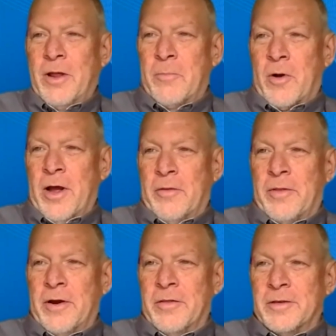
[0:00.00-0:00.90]
put a
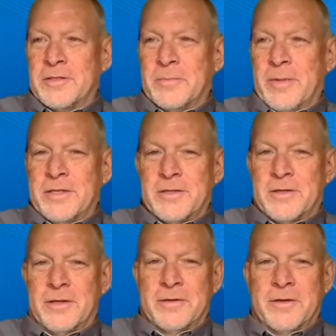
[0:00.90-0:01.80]
number out there, then
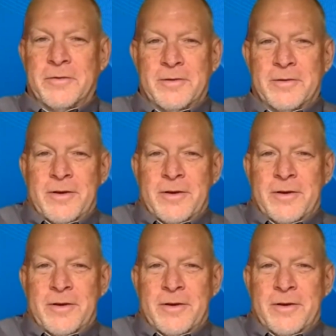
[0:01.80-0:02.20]
somebody's gonna